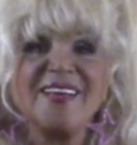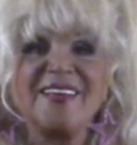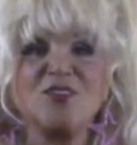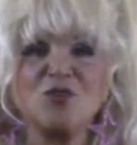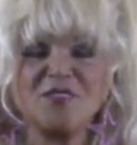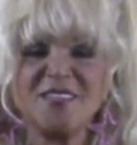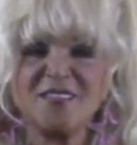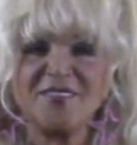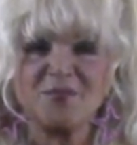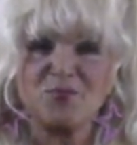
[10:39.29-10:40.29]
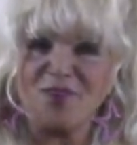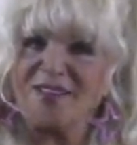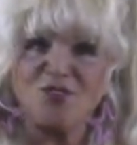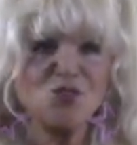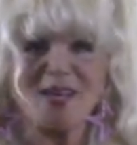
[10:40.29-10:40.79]
innovative, and
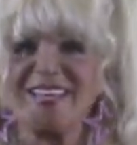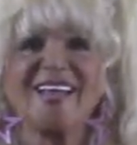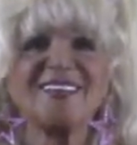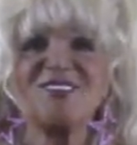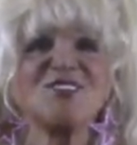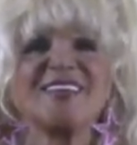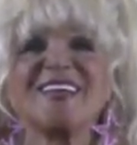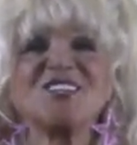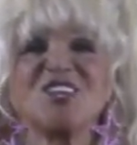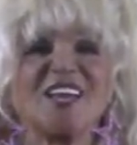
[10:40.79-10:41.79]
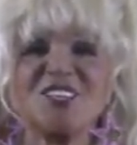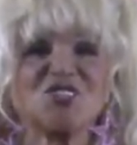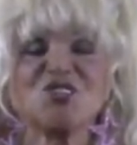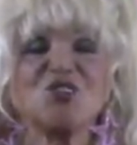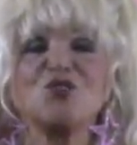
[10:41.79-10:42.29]
brand new again. You can
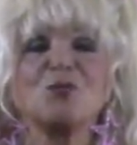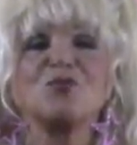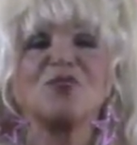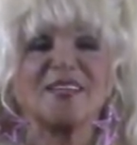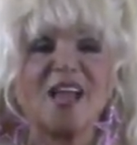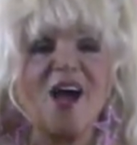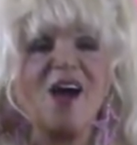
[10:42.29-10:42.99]
catch your breath.